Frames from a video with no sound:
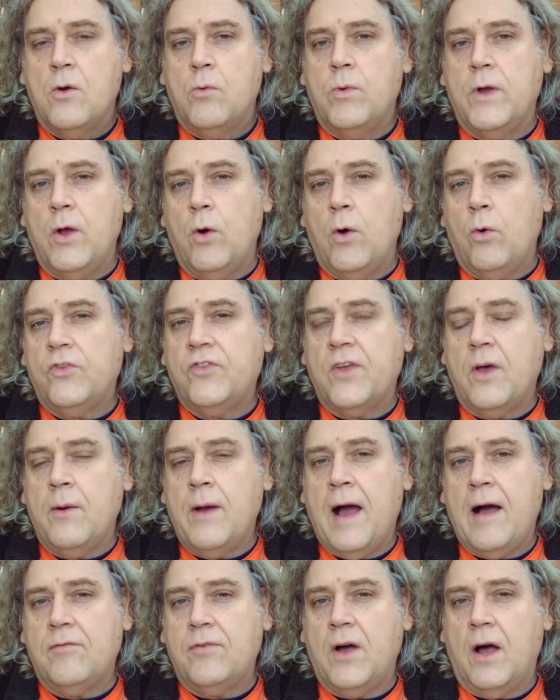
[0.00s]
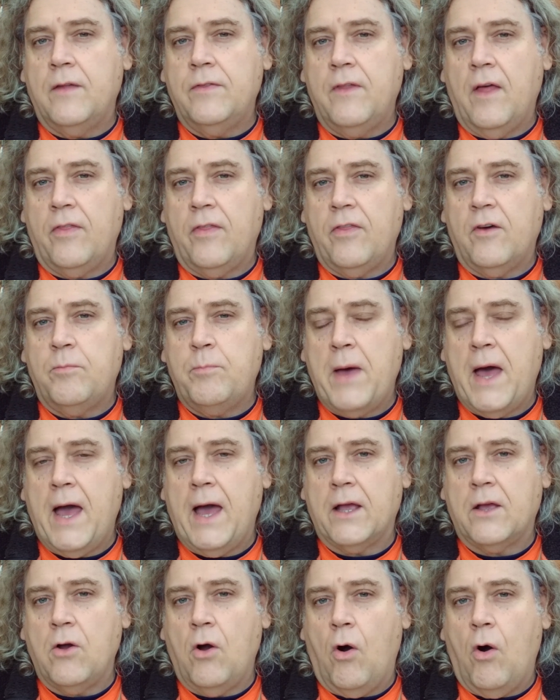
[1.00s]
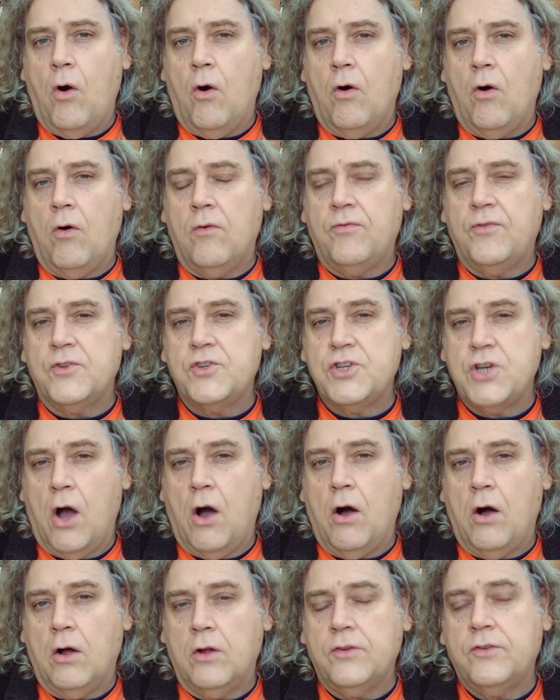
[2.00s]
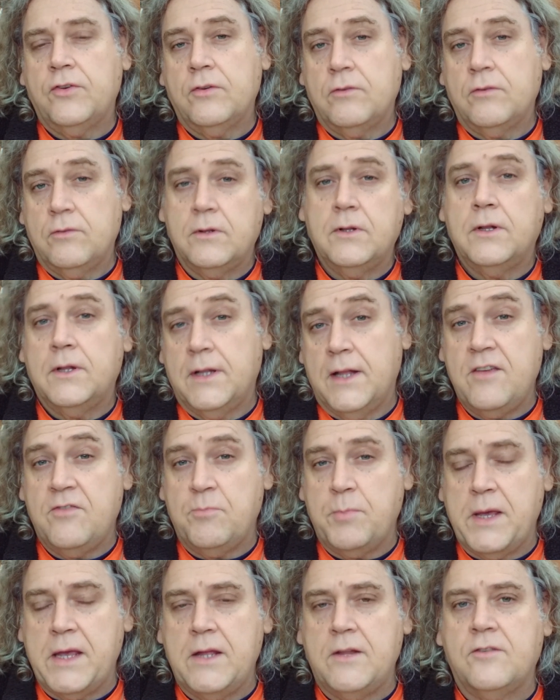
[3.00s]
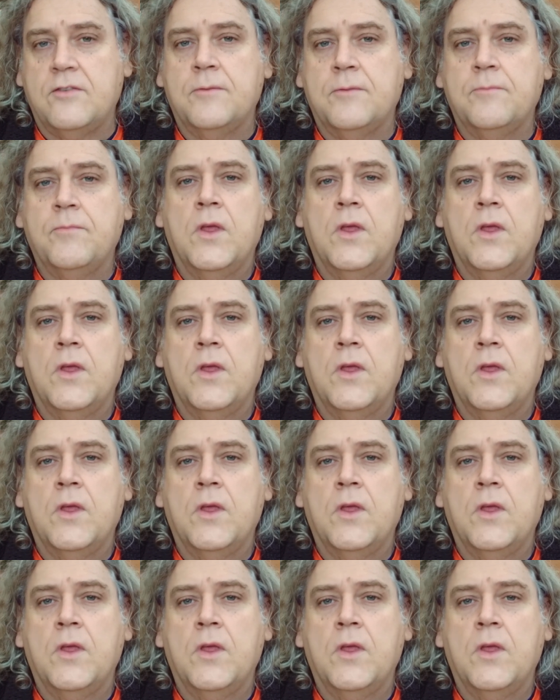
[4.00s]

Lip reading: We also have another pack of chard leaf beet,